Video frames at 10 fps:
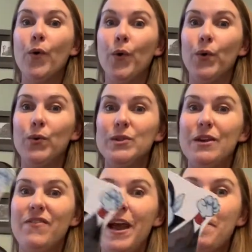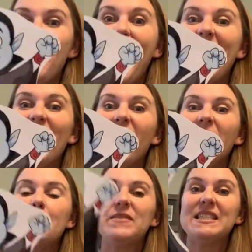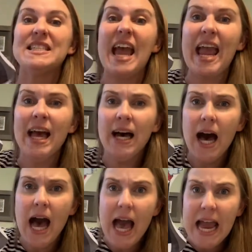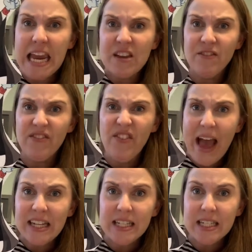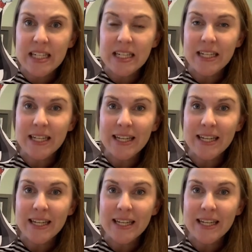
Who's a vampire? Say, I want!